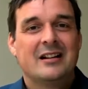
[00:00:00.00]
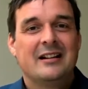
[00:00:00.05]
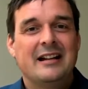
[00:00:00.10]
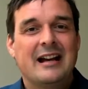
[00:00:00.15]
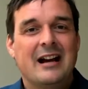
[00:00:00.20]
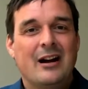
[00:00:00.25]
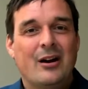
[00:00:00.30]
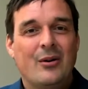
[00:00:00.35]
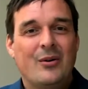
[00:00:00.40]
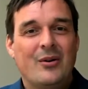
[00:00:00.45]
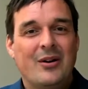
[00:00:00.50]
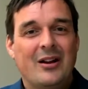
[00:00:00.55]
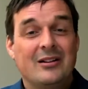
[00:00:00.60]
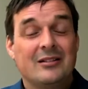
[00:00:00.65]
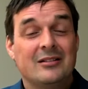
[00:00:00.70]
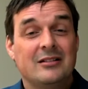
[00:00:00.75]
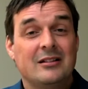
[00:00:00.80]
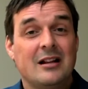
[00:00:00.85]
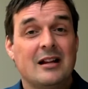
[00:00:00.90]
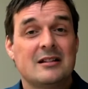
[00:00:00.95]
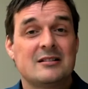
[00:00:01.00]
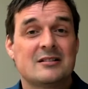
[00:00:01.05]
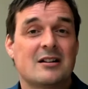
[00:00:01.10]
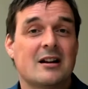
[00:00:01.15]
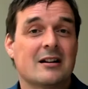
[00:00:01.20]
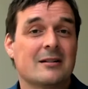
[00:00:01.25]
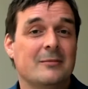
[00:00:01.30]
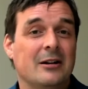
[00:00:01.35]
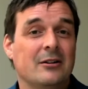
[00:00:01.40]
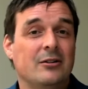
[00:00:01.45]
Now, let's
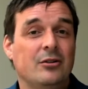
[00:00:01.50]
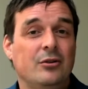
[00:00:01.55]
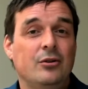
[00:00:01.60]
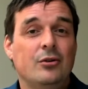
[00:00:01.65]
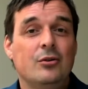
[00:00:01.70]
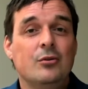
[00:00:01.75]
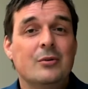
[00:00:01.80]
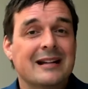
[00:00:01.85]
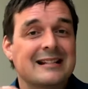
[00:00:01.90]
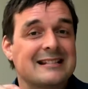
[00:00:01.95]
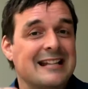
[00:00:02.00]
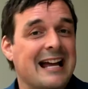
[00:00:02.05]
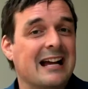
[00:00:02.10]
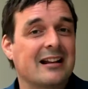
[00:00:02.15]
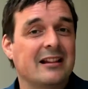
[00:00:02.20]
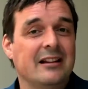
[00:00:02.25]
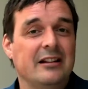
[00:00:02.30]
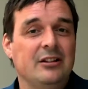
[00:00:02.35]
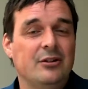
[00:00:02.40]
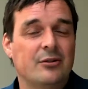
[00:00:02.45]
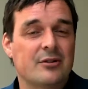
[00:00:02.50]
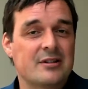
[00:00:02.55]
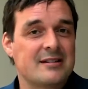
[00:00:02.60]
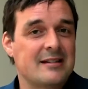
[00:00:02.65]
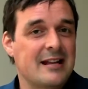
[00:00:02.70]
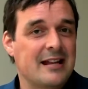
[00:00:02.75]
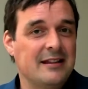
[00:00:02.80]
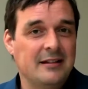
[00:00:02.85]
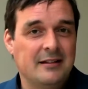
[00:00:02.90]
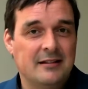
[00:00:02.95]
talk about who exactly you're
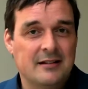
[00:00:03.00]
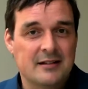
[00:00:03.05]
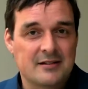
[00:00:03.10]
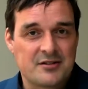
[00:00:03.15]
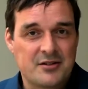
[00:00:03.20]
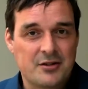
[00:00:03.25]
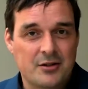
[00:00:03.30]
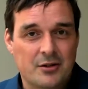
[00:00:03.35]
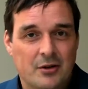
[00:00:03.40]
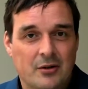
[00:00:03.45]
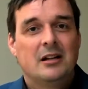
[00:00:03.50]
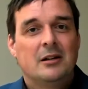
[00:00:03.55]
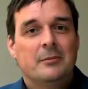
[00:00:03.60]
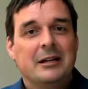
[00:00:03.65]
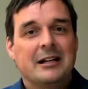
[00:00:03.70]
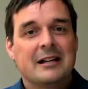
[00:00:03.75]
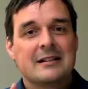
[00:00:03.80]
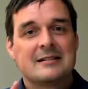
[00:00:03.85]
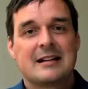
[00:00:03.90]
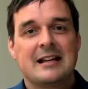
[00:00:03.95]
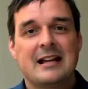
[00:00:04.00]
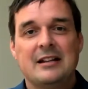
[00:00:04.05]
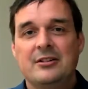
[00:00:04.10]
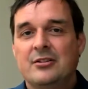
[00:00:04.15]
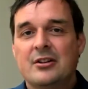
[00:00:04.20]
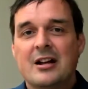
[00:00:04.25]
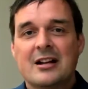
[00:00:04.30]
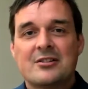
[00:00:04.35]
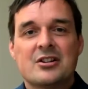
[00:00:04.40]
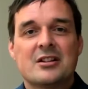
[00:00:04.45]
sending this to. Because again,
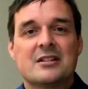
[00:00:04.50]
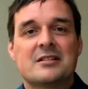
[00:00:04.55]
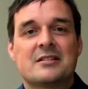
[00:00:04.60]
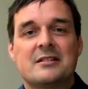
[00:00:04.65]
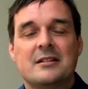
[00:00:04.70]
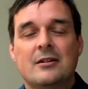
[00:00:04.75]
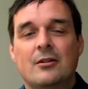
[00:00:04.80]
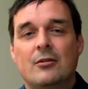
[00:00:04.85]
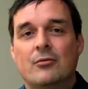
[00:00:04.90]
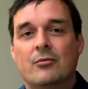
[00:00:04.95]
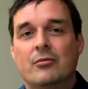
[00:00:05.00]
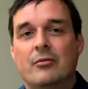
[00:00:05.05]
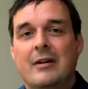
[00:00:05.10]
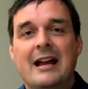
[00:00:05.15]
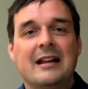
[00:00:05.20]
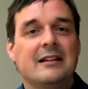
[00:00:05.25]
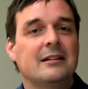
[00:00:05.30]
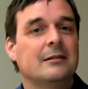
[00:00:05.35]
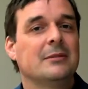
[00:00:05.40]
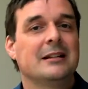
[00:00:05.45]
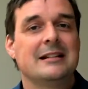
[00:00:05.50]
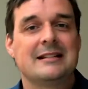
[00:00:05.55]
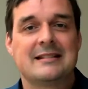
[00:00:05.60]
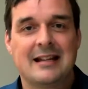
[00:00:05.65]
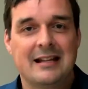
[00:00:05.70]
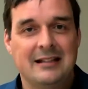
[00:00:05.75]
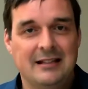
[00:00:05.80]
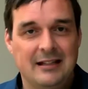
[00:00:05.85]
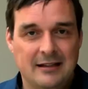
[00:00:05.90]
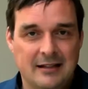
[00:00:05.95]
you're not just randomly
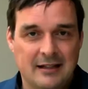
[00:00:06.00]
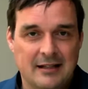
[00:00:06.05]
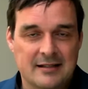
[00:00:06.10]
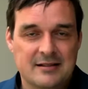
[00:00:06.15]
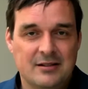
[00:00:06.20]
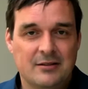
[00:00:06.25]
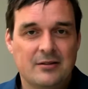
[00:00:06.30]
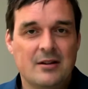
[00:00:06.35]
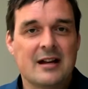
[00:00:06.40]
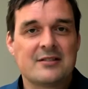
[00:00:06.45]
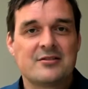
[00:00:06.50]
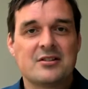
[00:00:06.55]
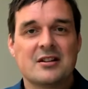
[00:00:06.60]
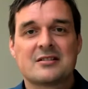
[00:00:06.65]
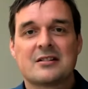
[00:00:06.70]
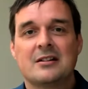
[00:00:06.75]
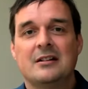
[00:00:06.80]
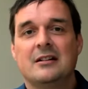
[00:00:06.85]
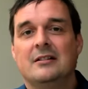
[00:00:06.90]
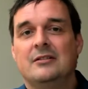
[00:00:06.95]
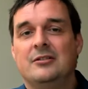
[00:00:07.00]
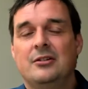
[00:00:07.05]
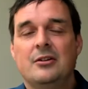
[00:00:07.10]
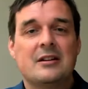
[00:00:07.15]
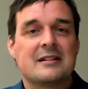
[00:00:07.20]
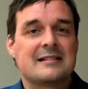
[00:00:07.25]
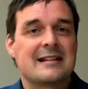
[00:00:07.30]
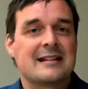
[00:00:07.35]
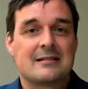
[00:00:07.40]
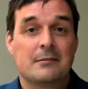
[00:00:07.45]
sending this. You're not just gonna do
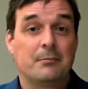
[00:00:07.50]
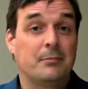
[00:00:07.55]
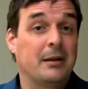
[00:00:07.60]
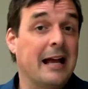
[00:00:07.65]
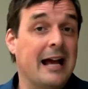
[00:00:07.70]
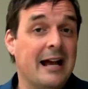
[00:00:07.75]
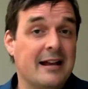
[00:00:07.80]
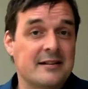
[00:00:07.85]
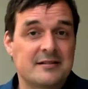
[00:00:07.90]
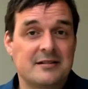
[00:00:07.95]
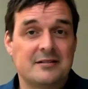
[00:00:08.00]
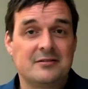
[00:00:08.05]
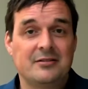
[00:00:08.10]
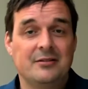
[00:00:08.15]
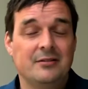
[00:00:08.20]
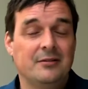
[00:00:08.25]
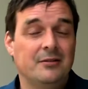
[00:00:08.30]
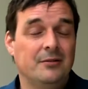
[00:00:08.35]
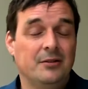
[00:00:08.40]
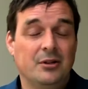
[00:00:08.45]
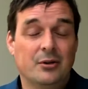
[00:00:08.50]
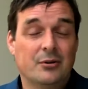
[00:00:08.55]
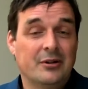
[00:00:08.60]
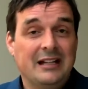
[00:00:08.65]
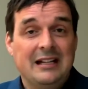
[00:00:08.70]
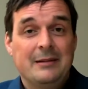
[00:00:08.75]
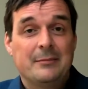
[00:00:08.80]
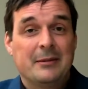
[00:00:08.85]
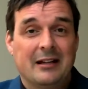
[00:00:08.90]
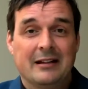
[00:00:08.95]
this as a blast to your
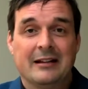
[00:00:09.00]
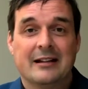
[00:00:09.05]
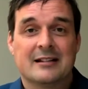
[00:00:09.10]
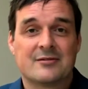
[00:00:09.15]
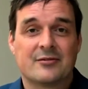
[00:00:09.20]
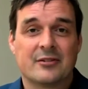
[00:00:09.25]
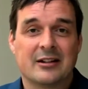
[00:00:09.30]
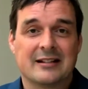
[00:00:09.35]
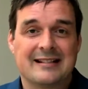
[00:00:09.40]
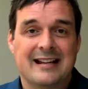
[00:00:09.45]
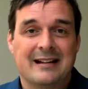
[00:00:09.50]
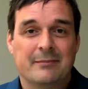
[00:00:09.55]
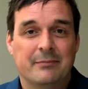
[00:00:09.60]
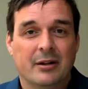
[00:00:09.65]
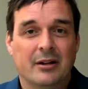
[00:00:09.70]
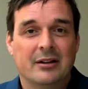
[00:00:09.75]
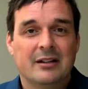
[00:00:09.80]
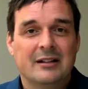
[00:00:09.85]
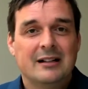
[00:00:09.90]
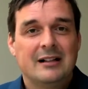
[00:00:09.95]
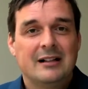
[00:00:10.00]
email list, for example.